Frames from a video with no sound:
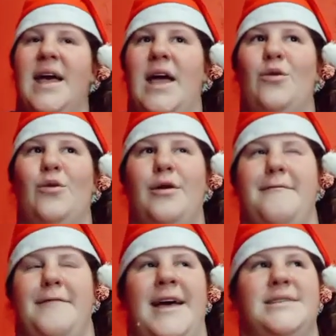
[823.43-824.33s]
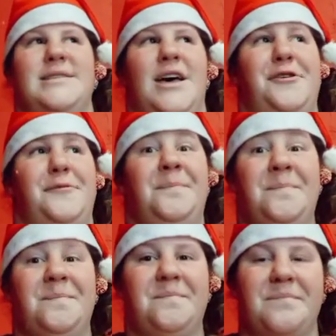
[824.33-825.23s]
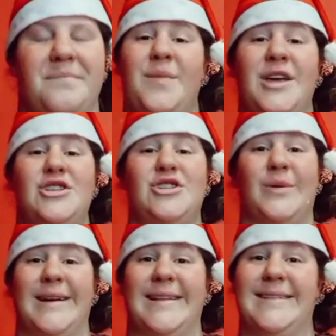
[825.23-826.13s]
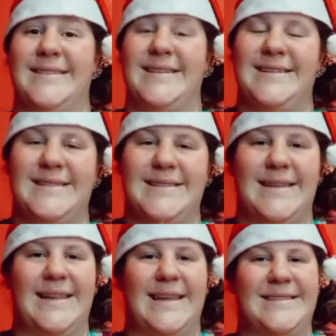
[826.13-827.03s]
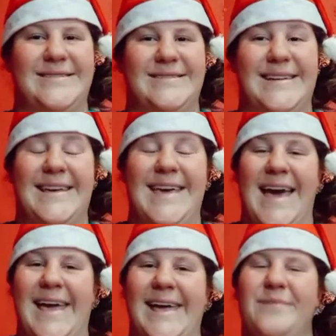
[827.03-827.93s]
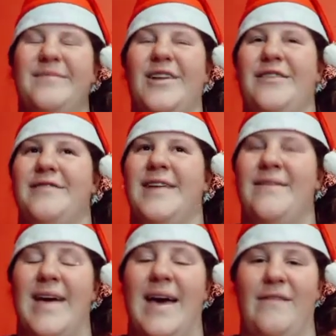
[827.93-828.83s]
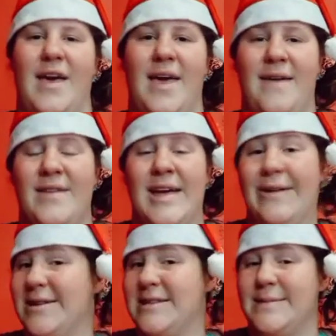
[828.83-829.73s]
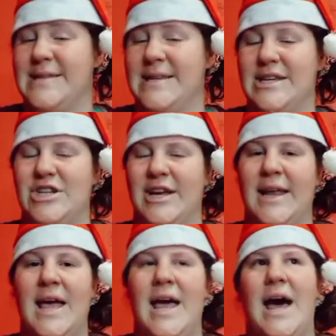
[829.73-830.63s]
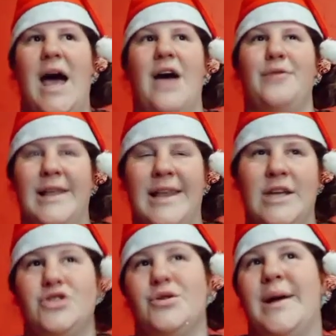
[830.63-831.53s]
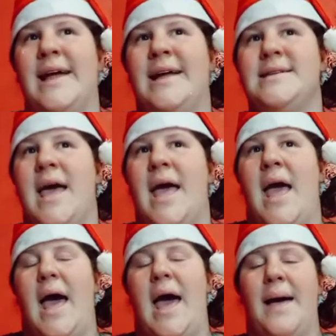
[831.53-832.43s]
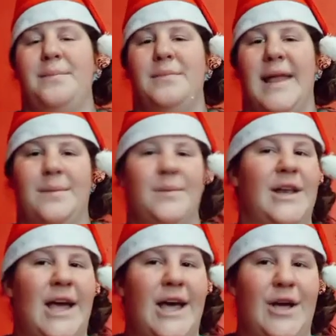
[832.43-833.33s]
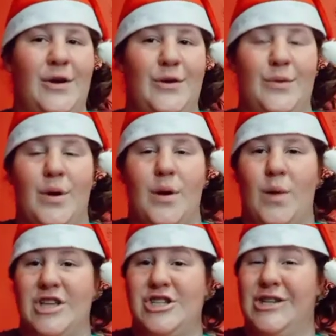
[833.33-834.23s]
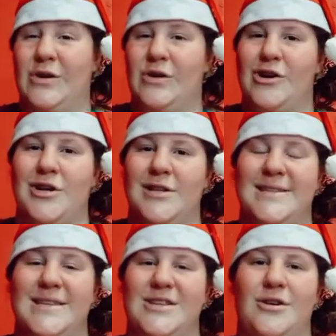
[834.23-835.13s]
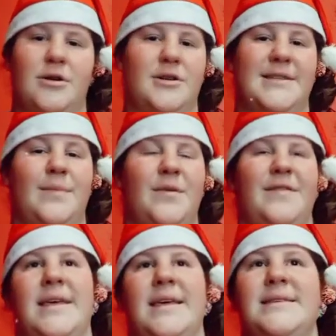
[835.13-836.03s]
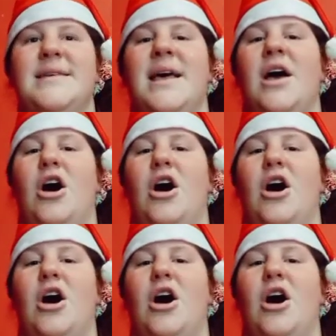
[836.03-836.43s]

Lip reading: and all of that. So hope you enjoyed this little game of Never Have I Ever Christmas edition. I really enjoyed it. Let me know what your answers are, some of these,